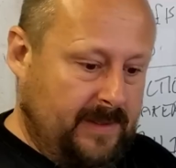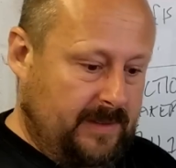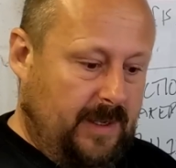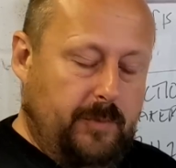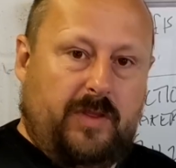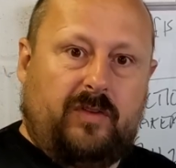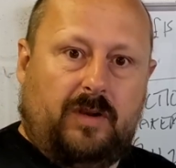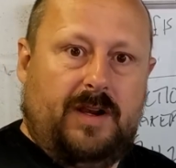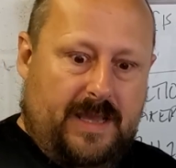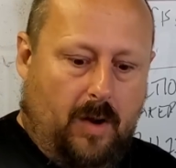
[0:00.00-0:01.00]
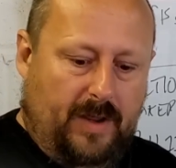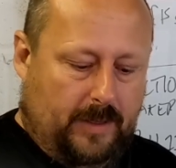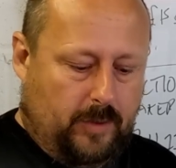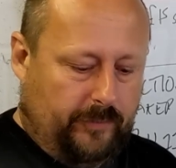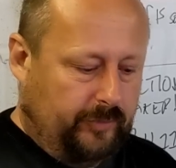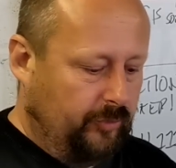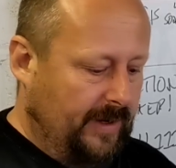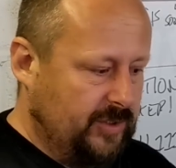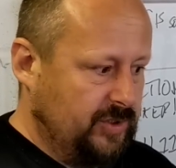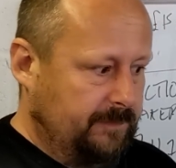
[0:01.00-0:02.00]
like with a slightly higher
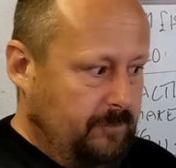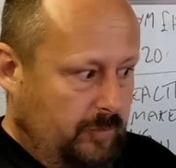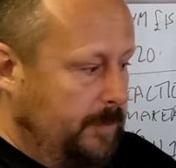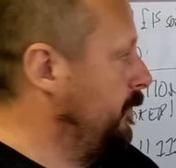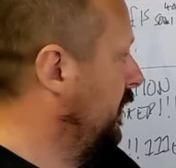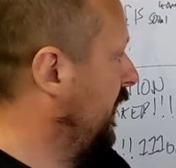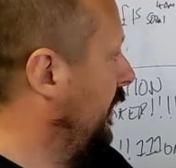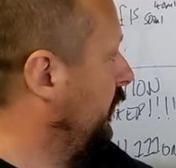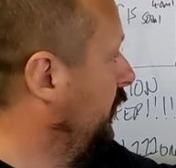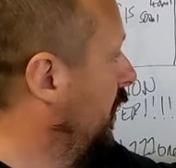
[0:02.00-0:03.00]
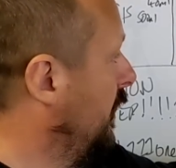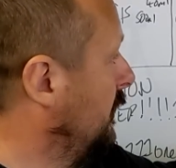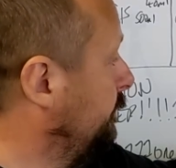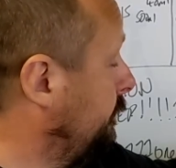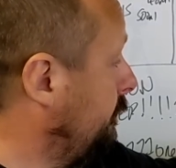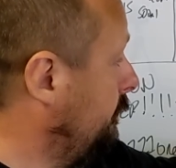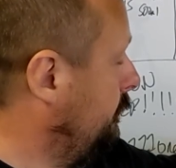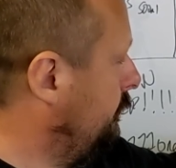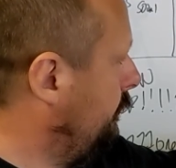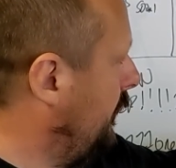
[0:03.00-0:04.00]
concentration, remove the dust.
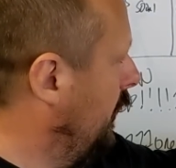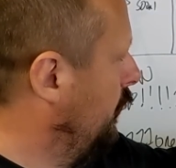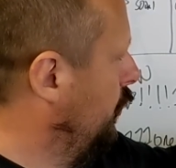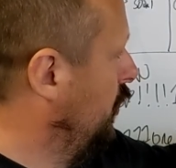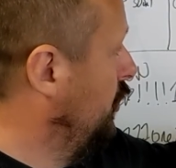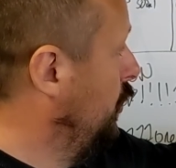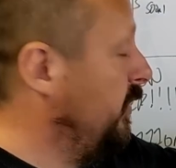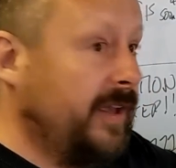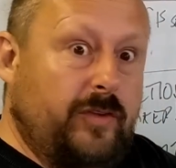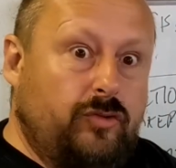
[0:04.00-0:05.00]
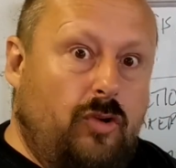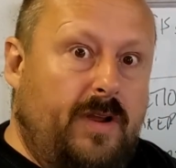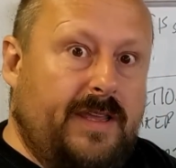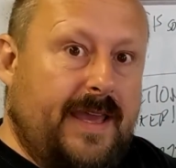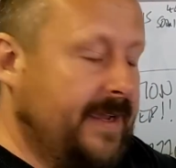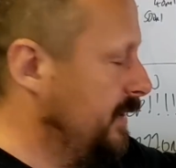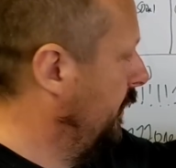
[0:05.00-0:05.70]
You can use it as a drying aid, I